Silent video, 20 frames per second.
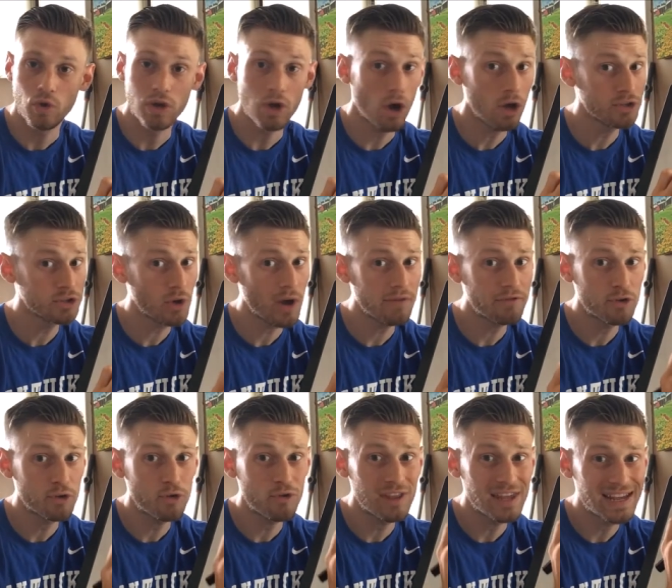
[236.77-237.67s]
we also have
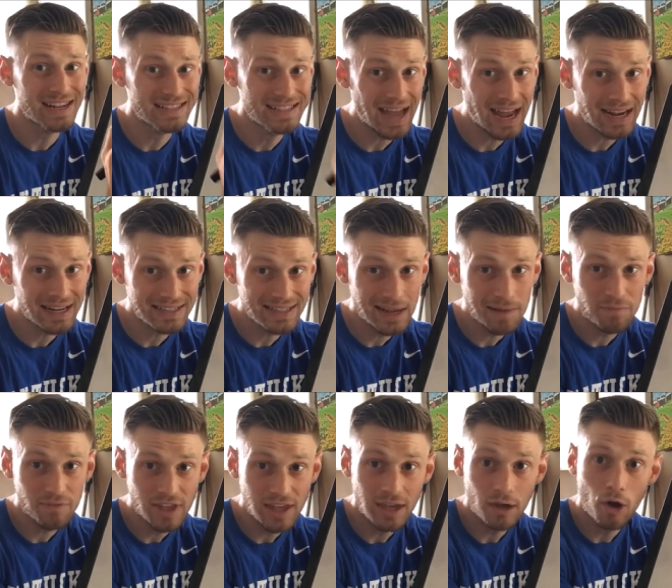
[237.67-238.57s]
to do the exact
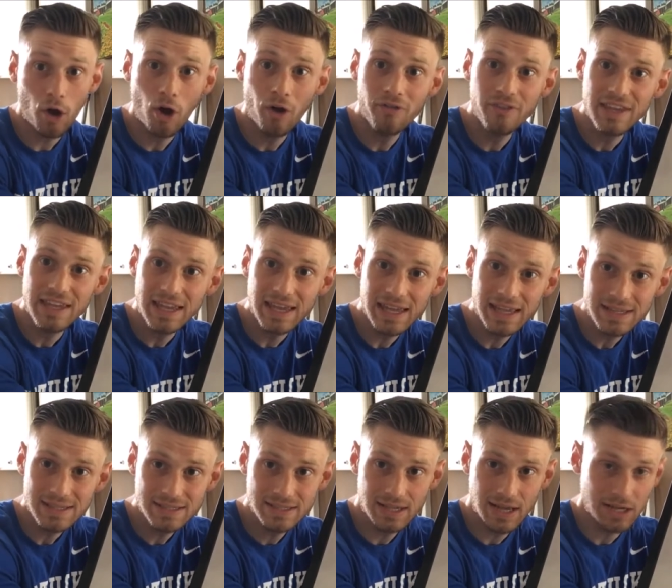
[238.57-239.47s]
same thing on the
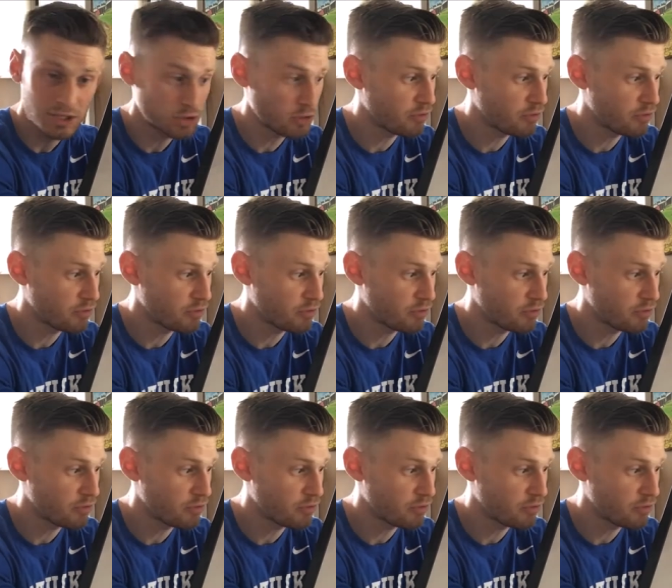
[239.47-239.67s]
inside.